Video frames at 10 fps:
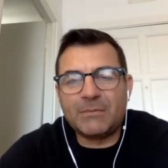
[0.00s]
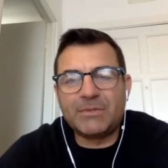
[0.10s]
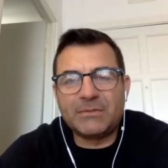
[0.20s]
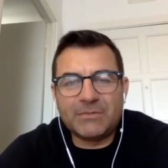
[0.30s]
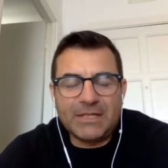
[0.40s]
I've
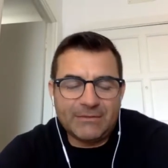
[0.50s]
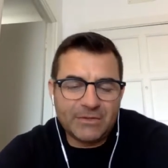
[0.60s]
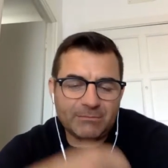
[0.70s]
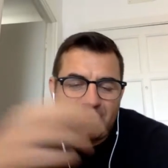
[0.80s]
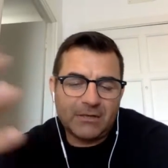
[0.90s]
been
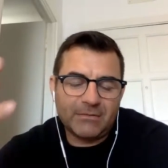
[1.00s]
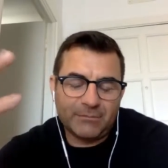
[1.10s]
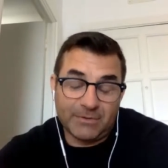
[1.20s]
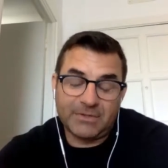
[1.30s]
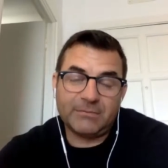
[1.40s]
in,
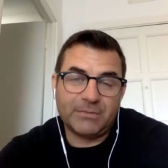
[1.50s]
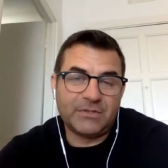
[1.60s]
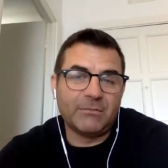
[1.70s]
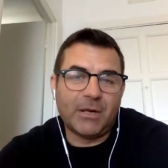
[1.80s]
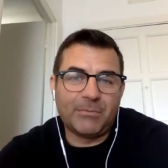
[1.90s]
I've been
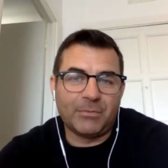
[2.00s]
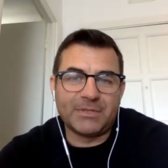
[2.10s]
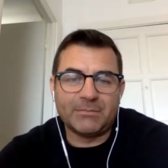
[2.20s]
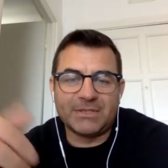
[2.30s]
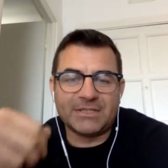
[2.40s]
doing my
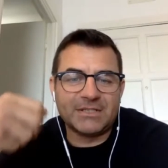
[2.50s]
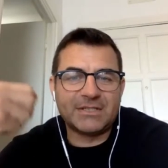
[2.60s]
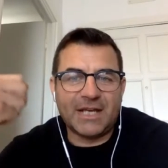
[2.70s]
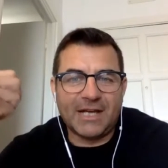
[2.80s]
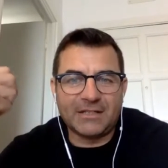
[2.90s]
property
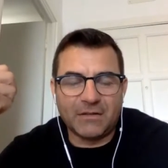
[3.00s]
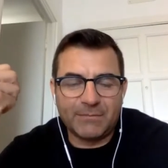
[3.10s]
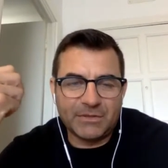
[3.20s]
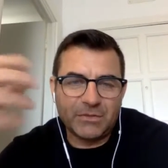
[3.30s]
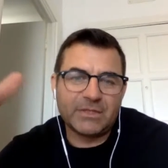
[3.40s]
business, and
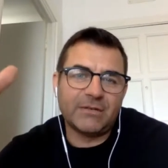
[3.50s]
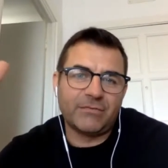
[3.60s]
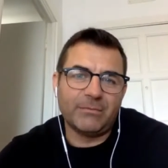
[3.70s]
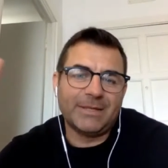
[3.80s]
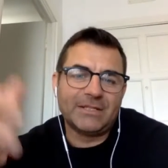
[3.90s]
I've been doing
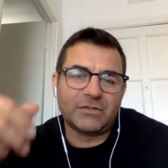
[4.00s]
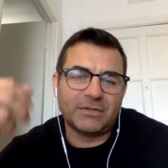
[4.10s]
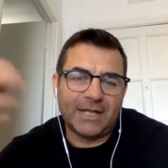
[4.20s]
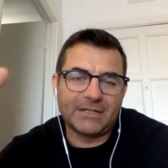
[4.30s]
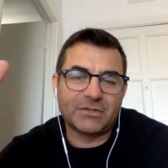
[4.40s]
it for a means
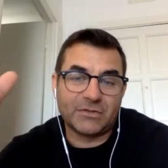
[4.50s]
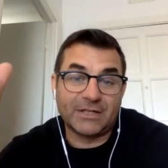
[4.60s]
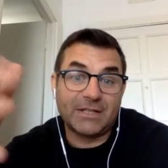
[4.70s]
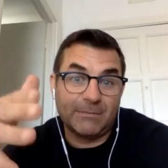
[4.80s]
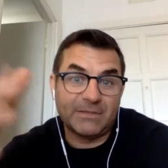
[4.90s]
to an end to try
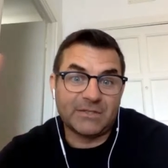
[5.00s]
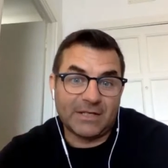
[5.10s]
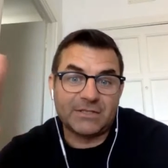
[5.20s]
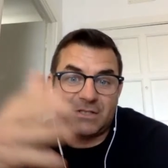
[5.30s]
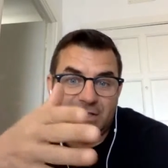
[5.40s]
and get me to
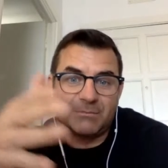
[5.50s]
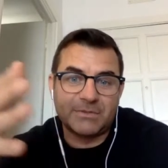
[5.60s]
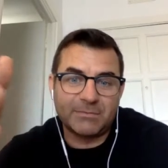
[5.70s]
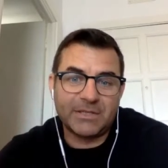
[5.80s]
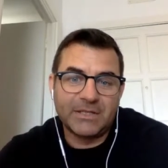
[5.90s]
actually come
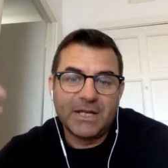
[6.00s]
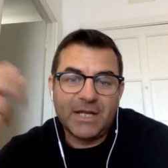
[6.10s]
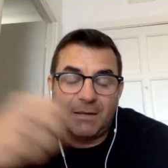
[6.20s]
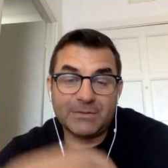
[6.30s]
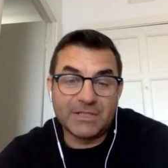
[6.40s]
to be
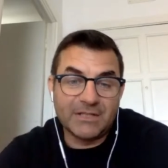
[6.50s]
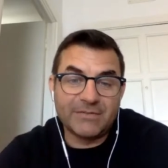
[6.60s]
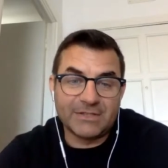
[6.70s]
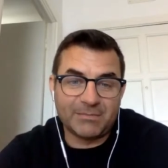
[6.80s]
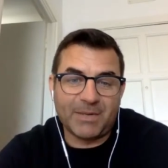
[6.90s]
able to live
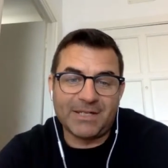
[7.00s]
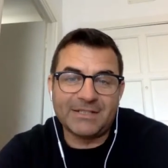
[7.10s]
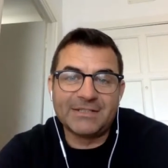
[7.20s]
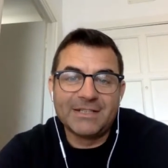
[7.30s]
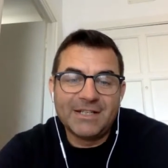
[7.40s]
in Spain.